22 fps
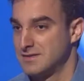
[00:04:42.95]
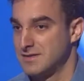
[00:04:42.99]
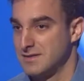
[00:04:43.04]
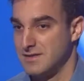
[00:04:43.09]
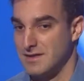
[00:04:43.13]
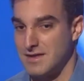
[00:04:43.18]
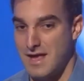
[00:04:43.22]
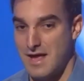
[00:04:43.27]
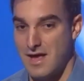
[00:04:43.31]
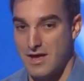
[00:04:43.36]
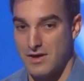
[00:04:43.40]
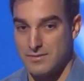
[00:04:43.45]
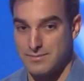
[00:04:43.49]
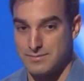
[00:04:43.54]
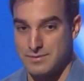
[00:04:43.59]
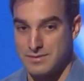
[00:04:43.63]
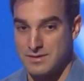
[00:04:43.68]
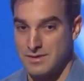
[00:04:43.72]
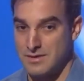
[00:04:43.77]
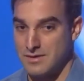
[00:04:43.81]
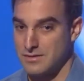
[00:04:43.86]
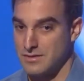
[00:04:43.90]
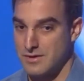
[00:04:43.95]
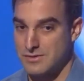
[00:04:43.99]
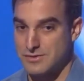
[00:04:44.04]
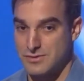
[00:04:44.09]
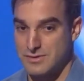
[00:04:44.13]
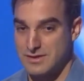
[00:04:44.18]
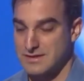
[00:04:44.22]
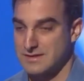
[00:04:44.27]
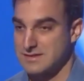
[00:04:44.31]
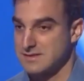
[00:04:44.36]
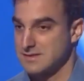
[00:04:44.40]
to help large
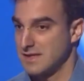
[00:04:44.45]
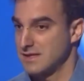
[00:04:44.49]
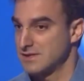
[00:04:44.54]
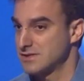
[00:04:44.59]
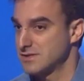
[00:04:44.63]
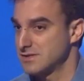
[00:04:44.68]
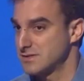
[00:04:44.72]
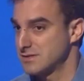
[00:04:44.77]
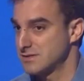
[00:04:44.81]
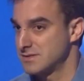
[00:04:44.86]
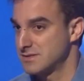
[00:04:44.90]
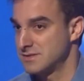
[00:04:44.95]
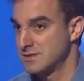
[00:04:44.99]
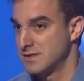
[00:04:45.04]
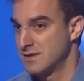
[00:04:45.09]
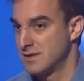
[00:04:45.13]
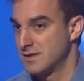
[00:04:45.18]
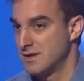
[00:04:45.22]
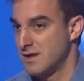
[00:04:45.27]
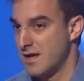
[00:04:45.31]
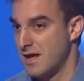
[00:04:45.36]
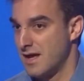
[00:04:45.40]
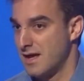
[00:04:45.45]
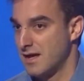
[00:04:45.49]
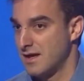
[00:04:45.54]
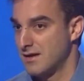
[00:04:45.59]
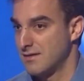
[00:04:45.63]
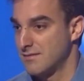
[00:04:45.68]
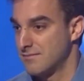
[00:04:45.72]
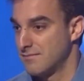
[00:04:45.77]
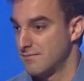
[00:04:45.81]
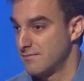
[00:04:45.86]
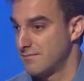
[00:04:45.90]
organizations
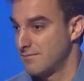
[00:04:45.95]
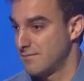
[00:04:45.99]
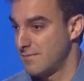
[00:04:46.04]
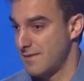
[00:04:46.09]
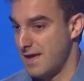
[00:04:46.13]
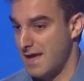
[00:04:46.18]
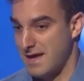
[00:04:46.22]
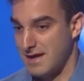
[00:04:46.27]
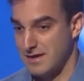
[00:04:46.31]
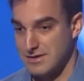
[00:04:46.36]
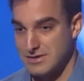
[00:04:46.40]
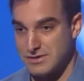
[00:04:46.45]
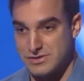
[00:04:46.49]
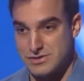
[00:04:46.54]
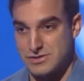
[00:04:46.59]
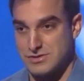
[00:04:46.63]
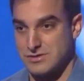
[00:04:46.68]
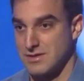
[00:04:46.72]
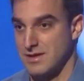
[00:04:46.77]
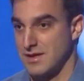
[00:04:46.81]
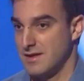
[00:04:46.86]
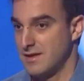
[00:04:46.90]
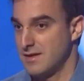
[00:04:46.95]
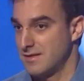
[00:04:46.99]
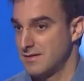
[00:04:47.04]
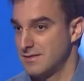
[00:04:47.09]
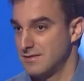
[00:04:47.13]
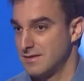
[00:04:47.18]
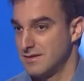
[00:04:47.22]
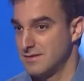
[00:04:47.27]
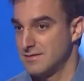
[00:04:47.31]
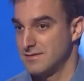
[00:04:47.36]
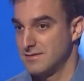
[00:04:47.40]
manage a
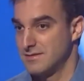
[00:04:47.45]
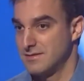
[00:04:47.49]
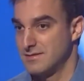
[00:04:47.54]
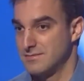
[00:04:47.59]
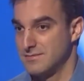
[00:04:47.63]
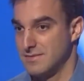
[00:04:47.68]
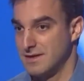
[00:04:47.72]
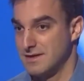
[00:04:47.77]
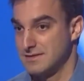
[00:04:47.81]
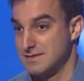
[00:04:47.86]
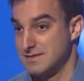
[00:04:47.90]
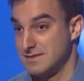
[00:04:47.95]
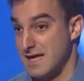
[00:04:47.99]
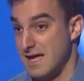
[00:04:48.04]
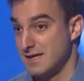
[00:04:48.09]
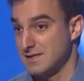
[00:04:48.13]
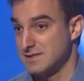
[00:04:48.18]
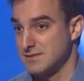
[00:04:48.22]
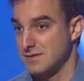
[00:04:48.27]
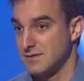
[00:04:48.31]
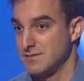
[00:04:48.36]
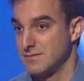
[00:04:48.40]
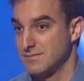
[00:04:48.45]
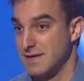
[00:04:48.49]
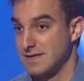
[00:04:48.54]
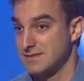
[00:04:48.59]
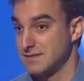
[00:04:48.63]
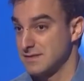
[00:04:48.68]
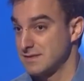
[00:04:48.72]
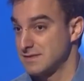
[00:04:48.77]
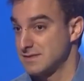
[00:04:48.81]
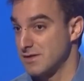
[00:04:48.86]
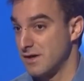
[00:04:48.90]
disaster,
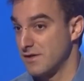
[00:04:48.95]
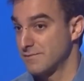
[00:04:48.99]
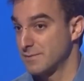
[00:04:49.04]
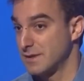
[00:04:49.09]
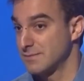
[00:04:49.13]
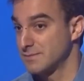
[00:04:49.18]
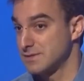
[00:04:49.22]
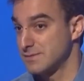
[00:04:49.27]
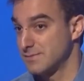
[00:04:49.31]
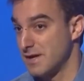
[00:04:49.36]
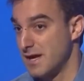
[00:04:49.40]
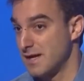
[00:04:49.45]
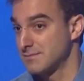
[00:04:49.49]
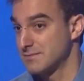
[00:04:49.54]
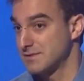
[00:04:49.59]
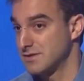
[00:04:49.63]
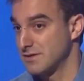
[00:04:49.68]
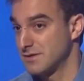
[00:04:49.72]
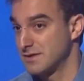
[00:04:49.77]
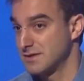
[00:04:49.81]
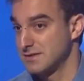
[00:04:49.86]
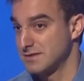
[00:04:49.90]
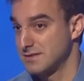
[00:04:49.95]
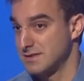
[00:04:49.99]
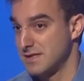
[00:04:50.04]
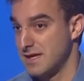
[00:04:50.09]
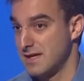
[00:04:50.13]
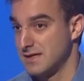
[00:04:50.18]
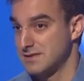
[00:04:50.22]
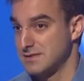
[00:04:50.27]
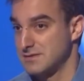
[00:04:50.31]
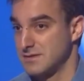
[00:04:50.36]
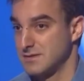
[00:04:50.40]
basically solve people's problems during a
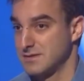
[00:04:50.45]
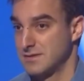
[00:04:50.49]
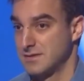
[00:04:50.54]
disaster.